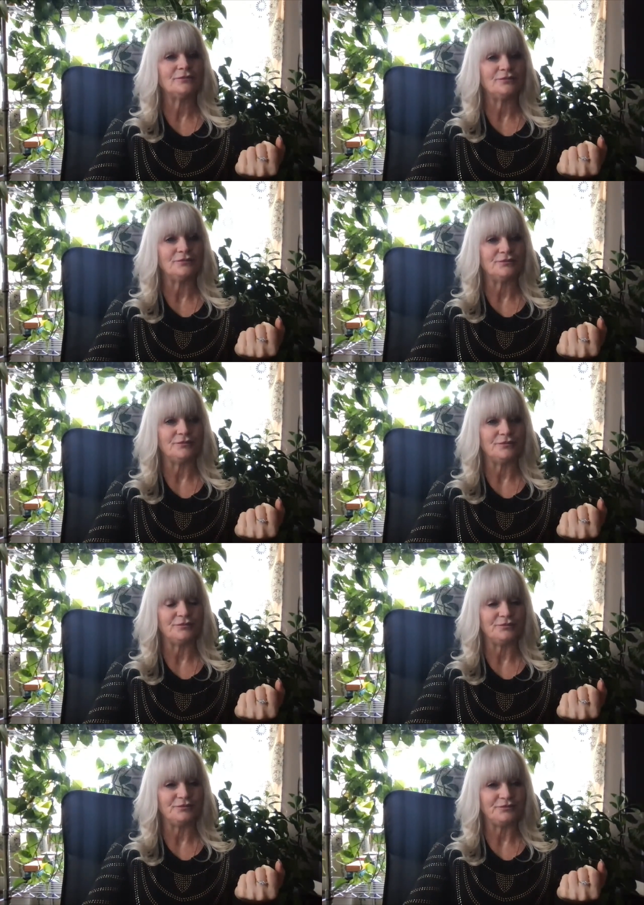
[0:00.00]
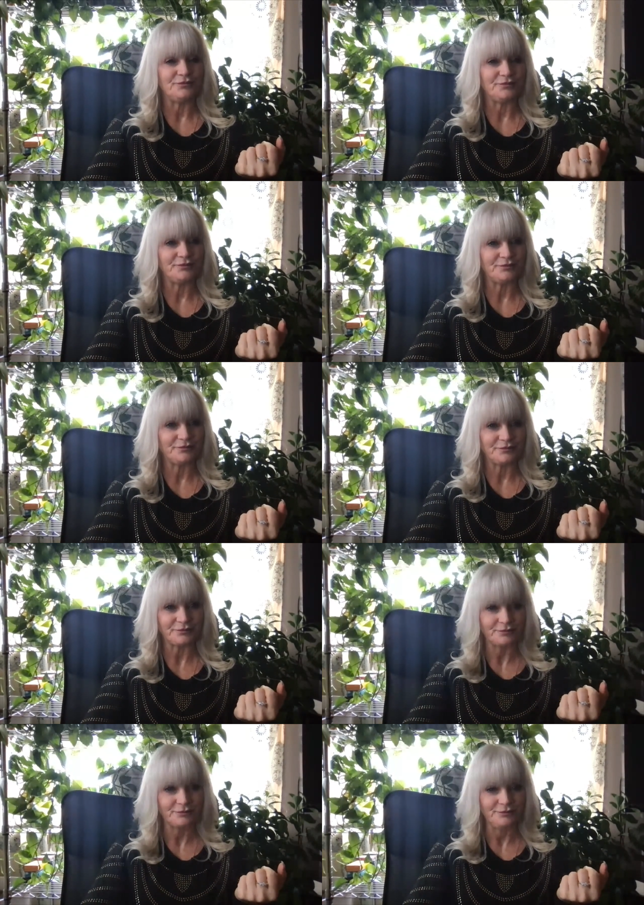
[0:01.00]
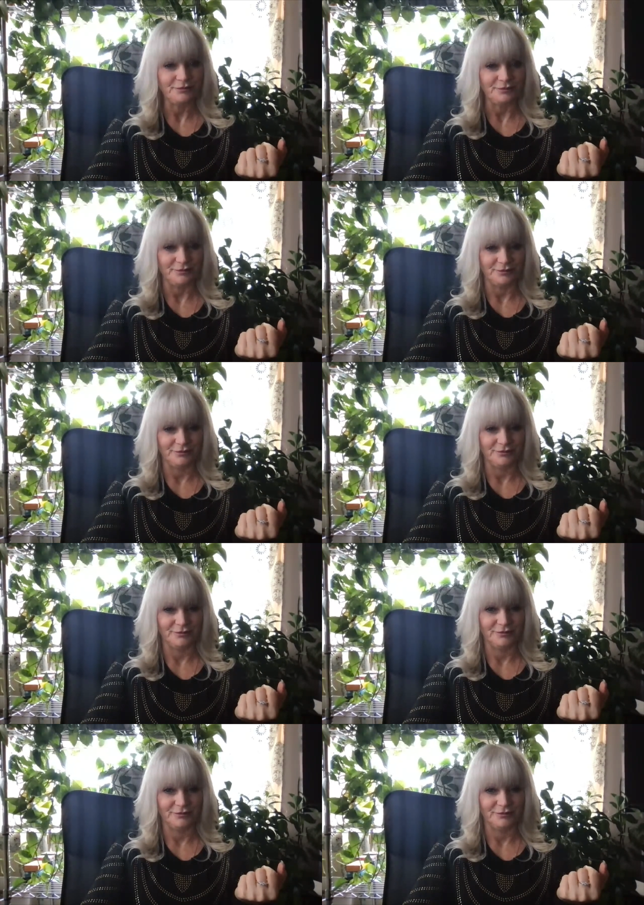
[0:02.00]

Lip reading: No one is speaking in this clip.